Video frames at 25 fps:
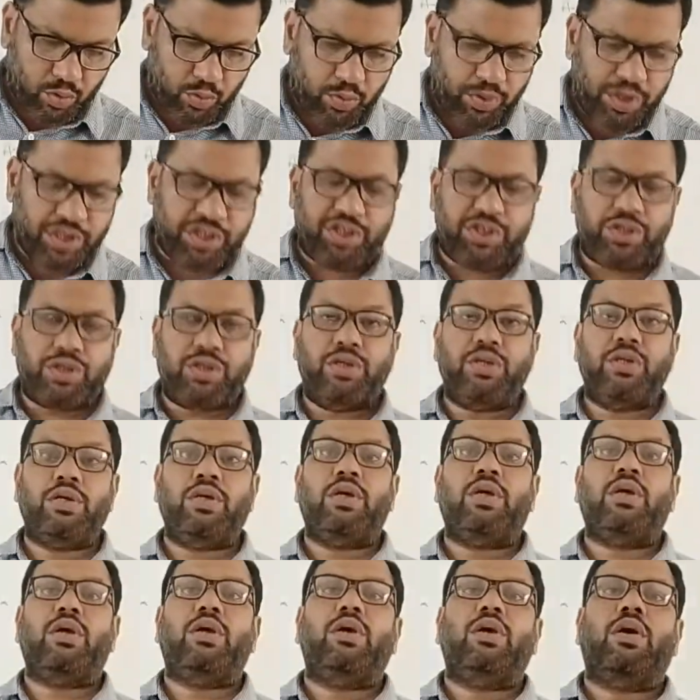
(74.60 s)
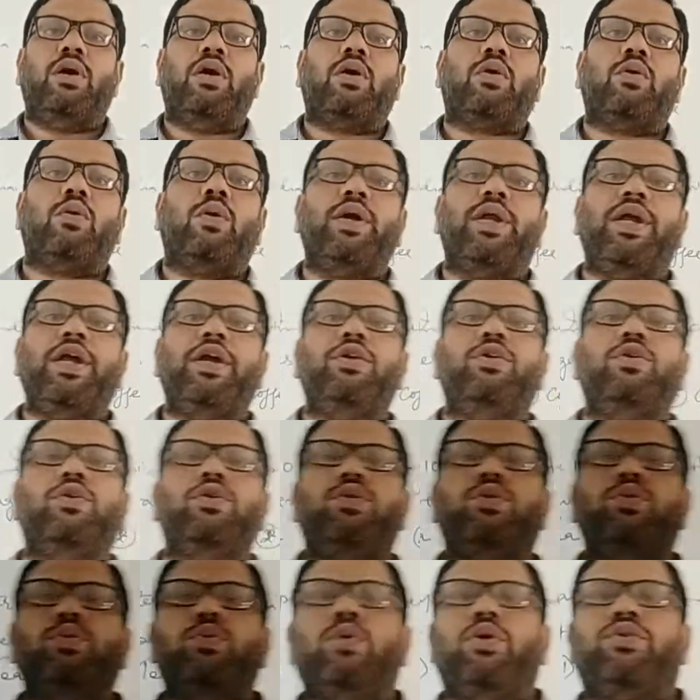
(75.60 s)
which according
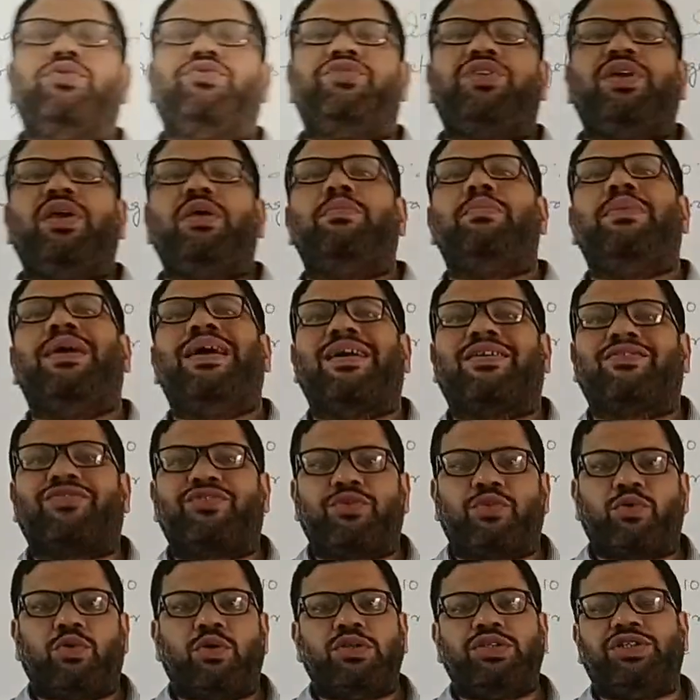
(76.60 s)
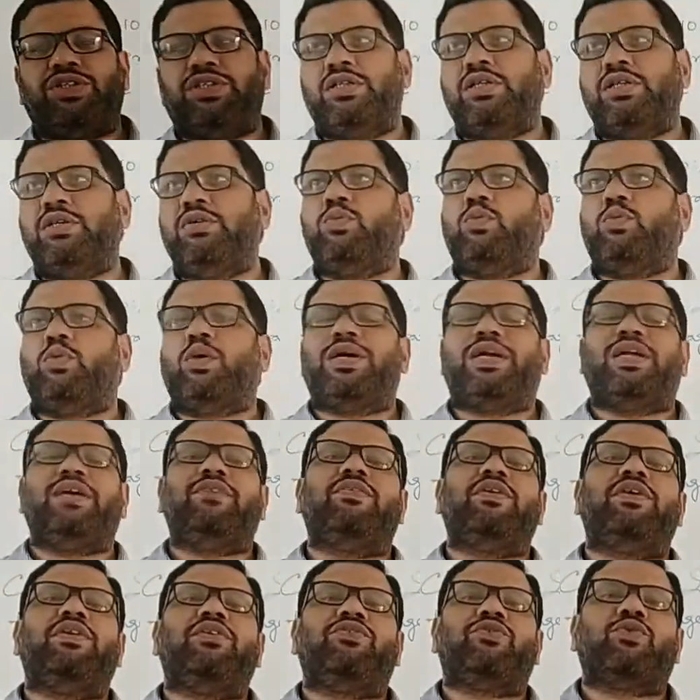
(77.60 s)
to 2 or 3 marks question,
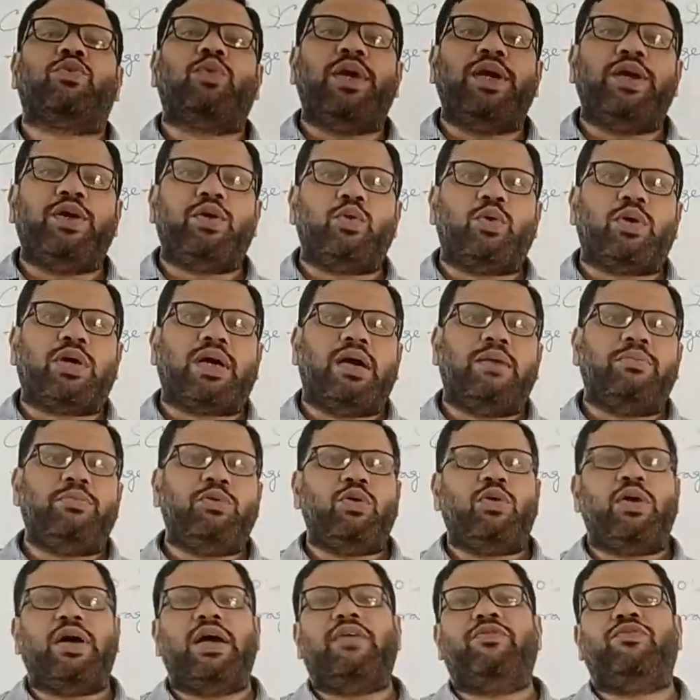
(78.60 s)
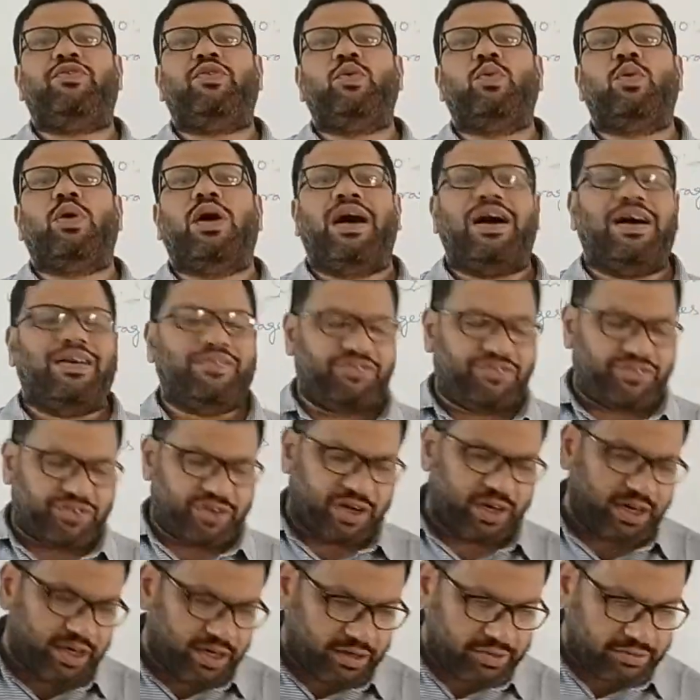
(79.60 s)
whatever is going to come, you have to
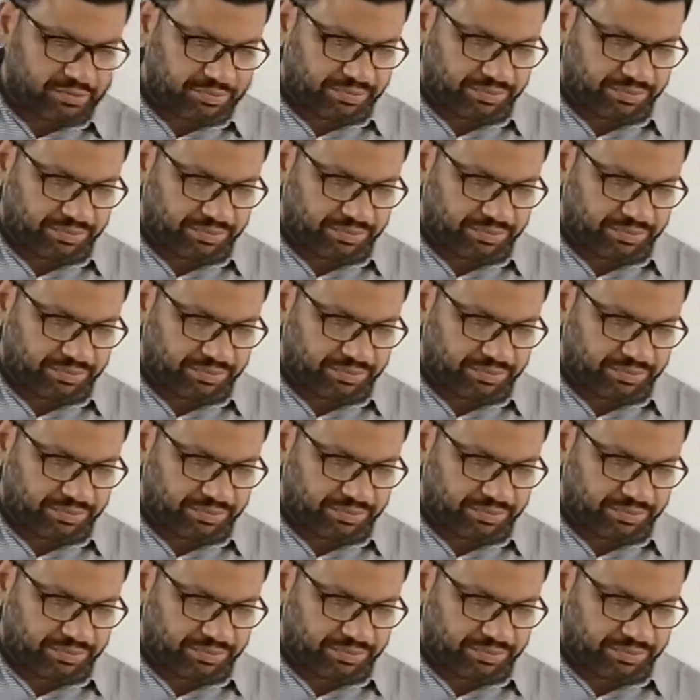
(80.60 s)
answer it.